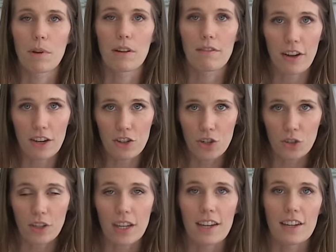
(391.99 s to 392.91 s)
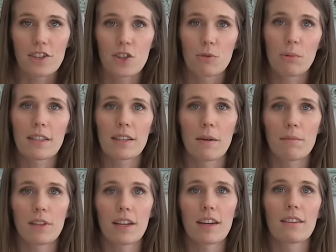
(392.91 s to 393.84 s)
but eventually it should be
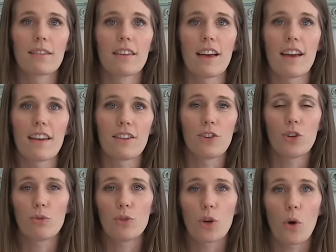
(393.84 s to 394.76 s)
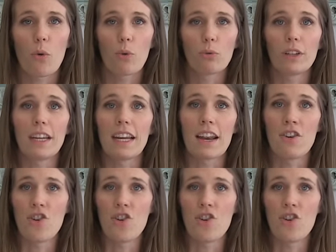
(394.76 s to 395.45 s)
something that you don't only